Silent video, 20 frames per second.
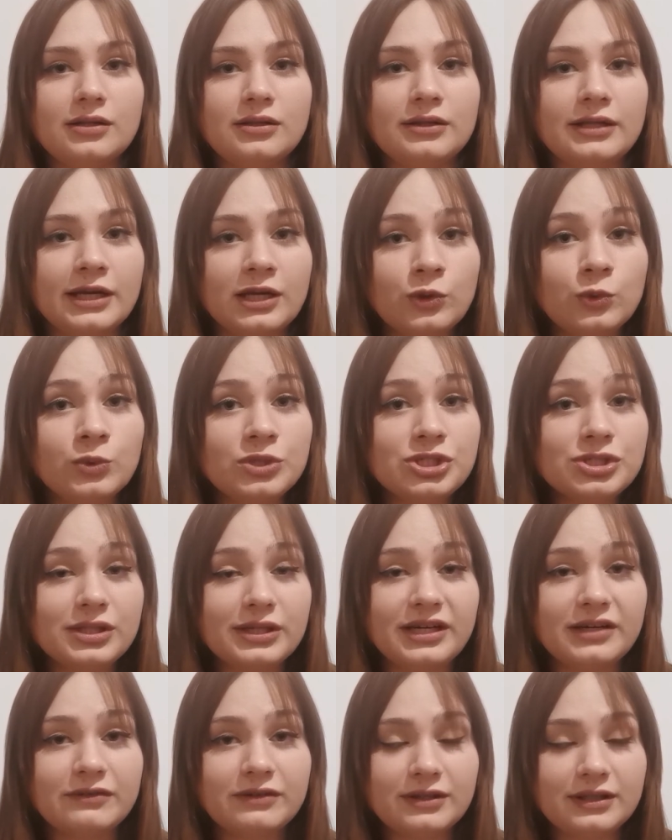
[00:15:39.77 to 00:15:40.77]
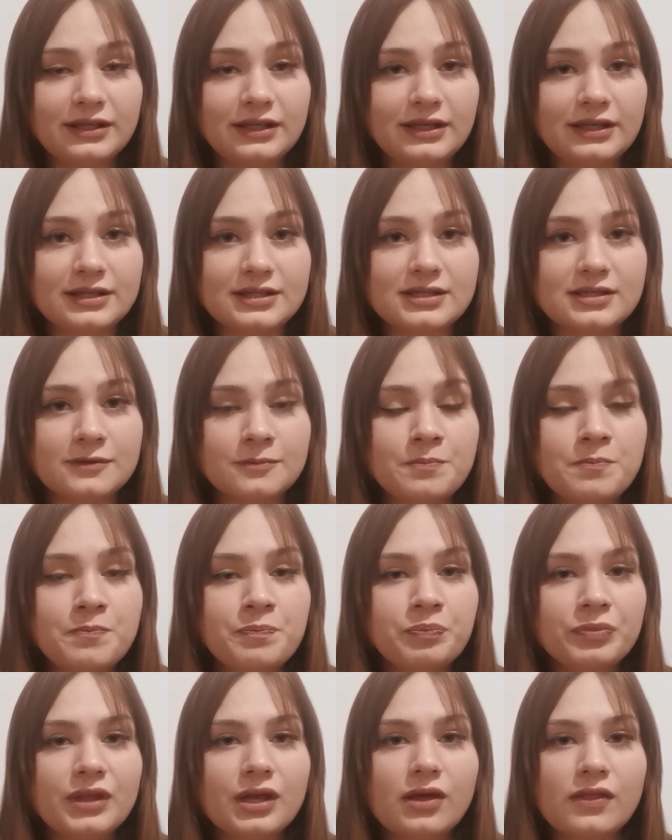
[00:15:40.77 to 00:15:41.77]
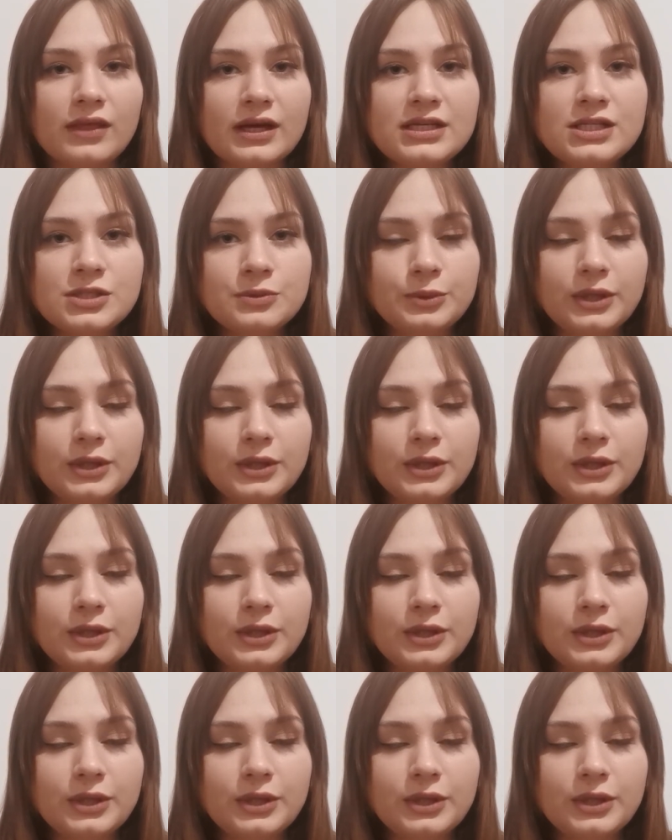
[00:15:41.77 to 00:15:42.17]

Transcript: language level is. That's